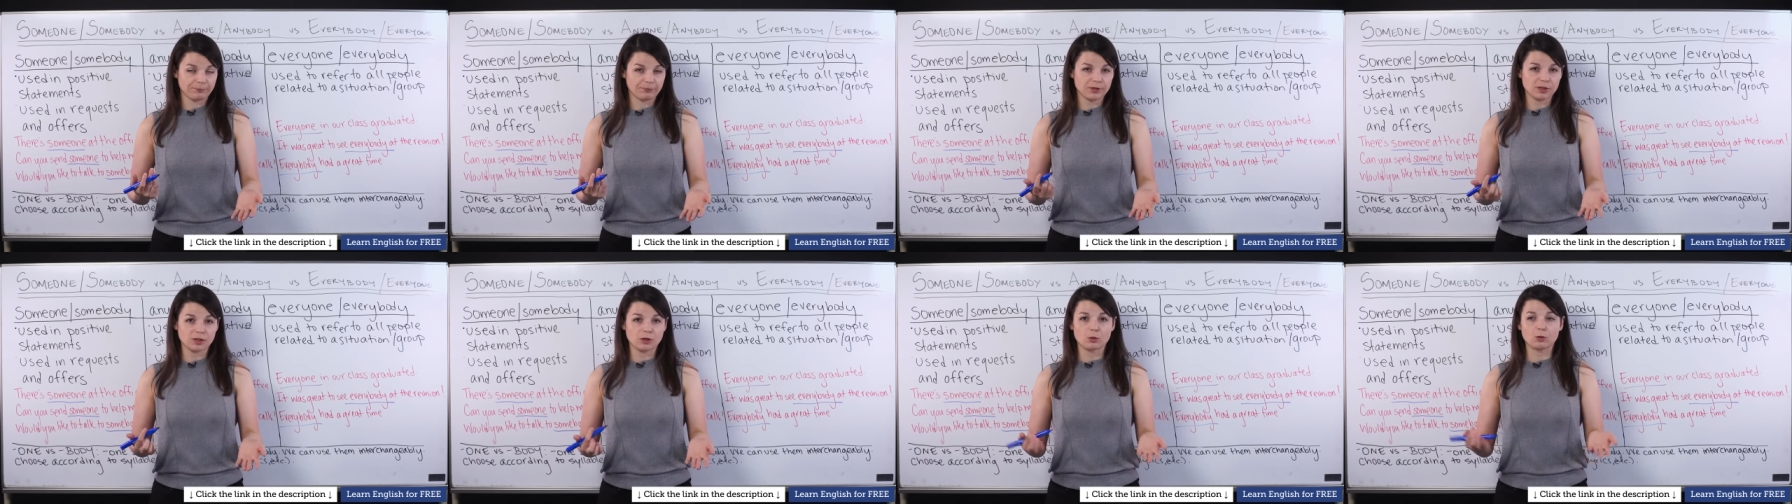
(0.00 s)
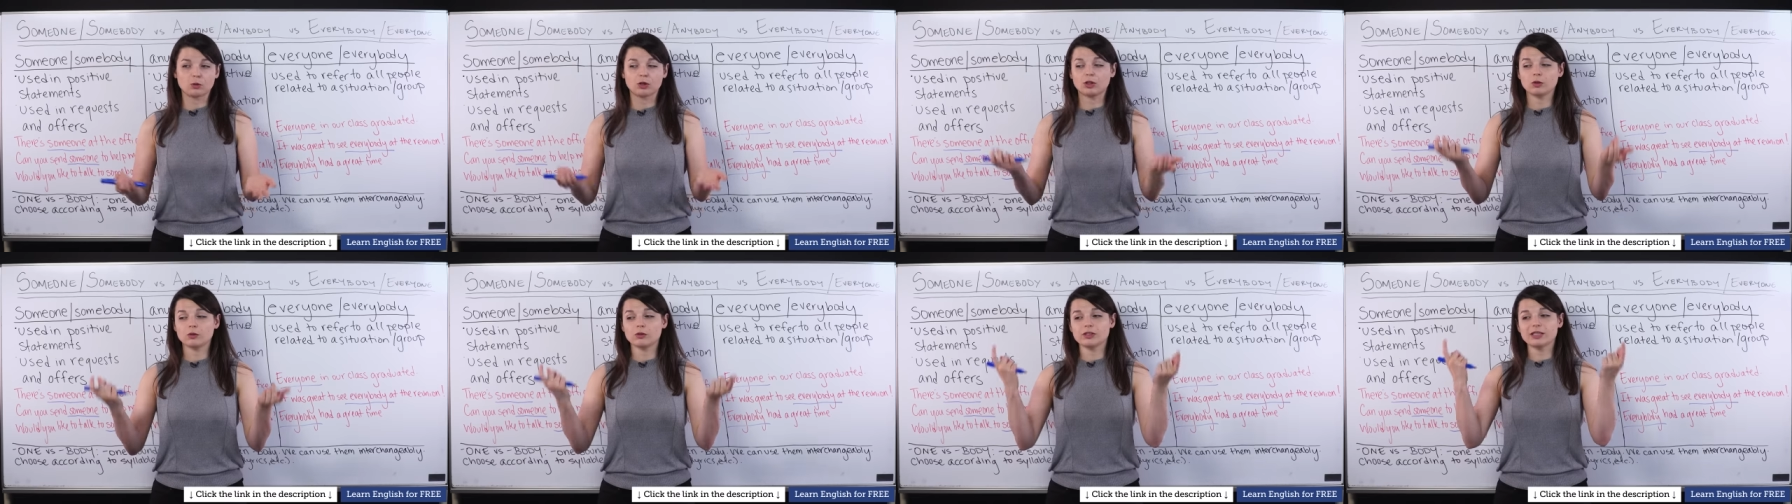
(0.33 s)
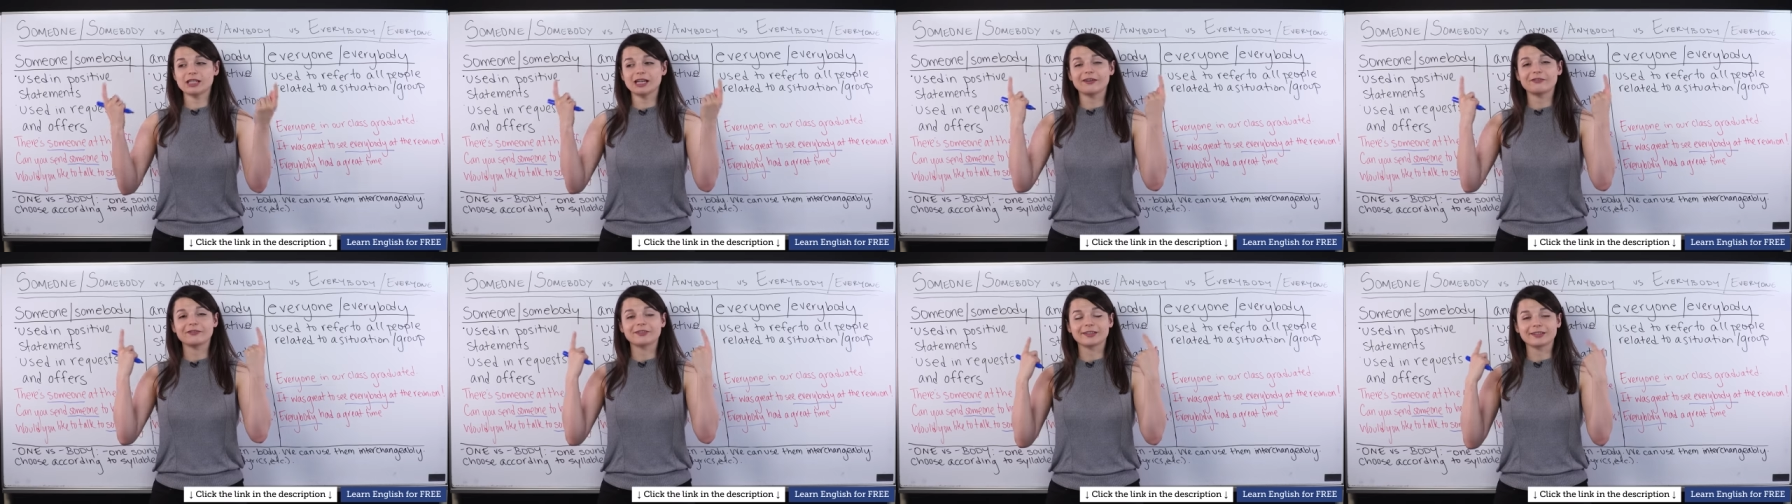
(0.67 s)
So you just
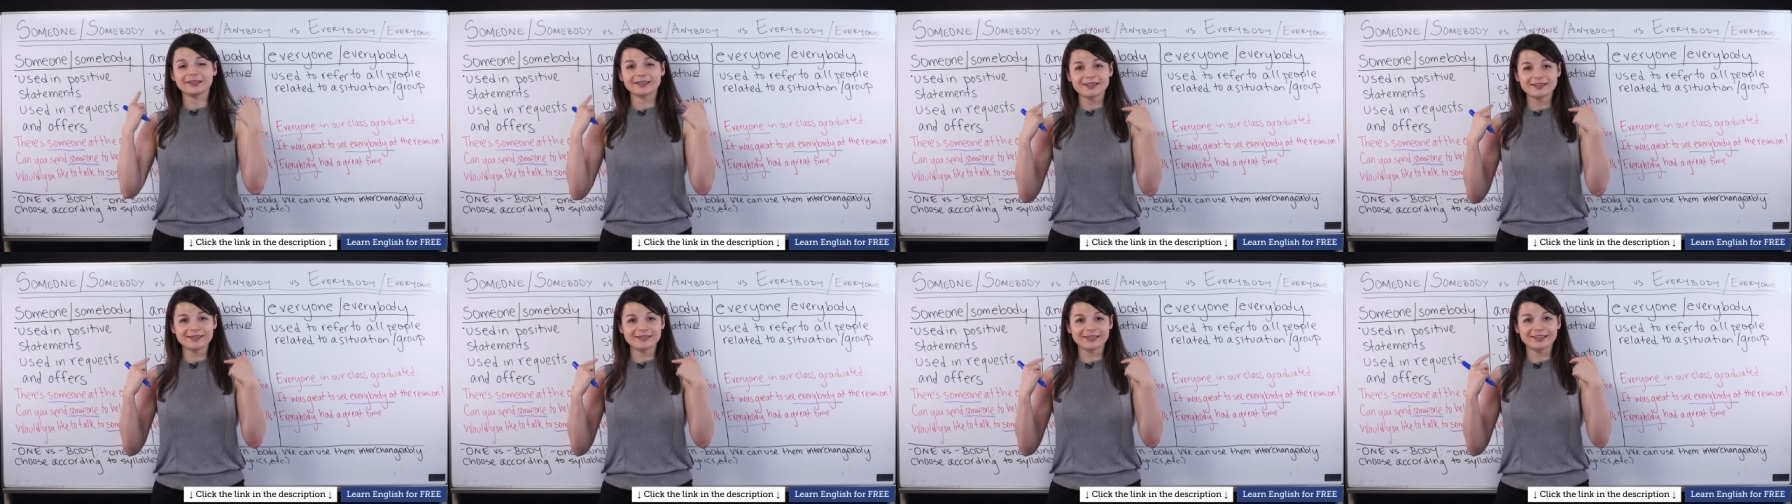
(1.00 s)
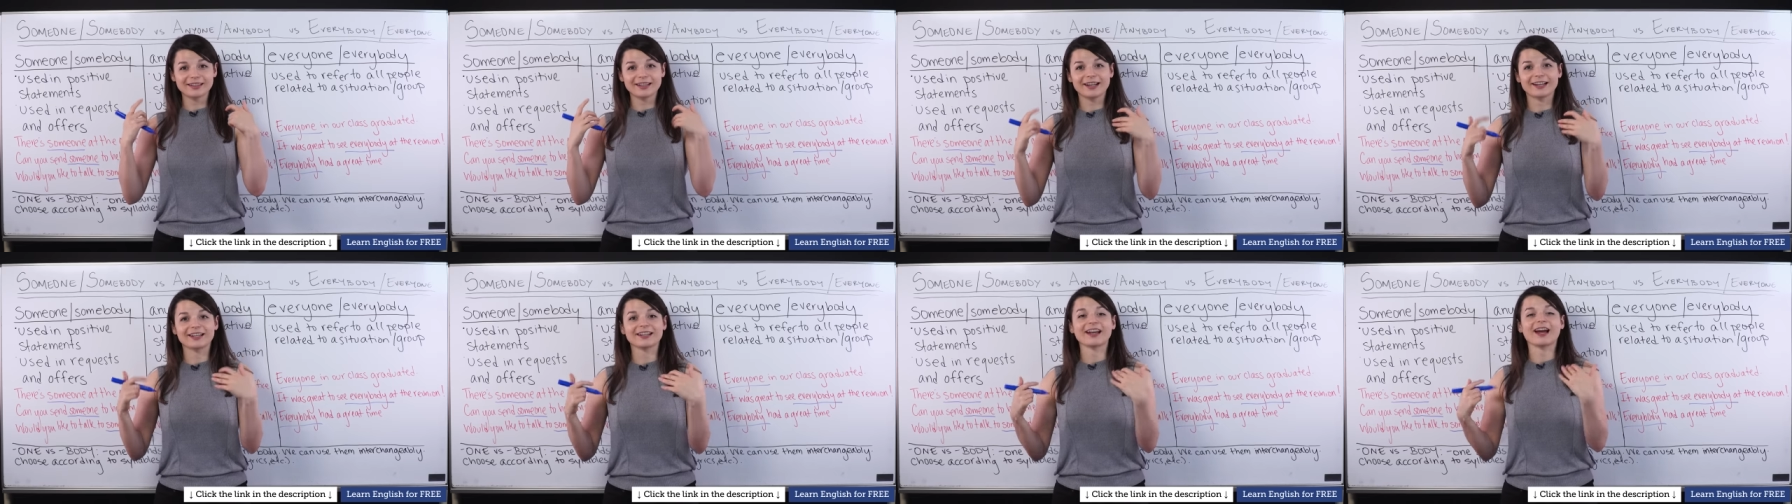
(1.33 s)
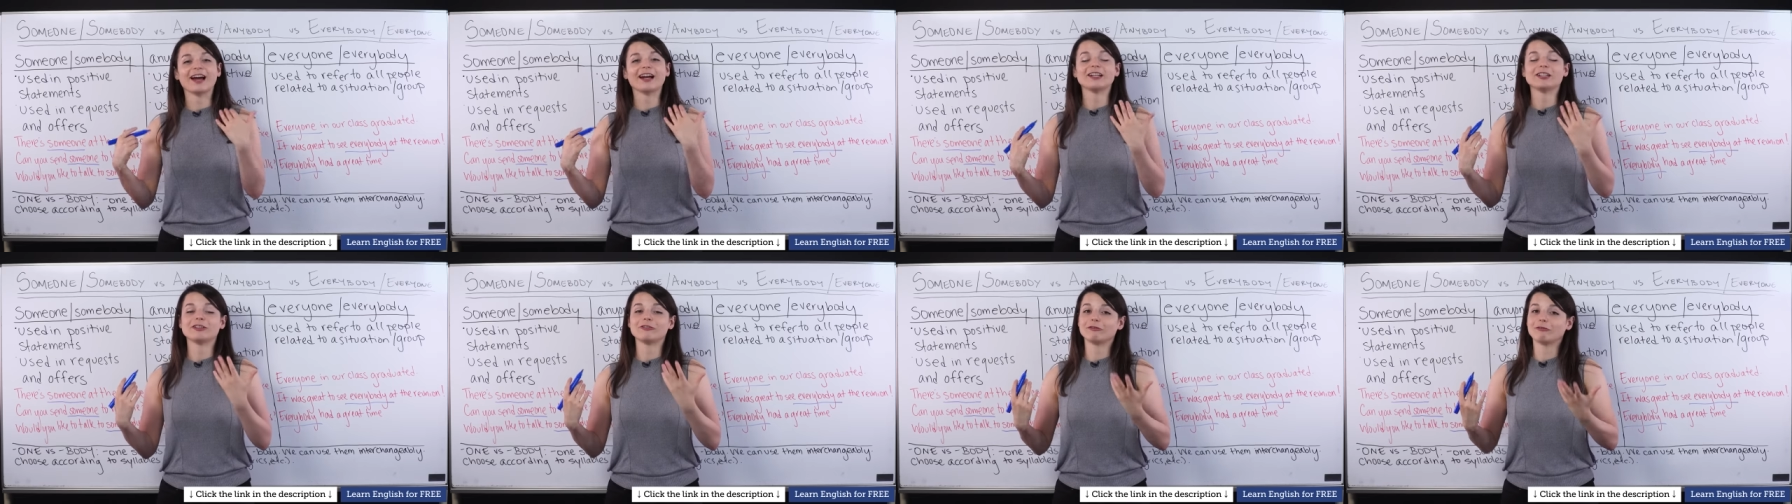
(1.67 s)
have to listen and kind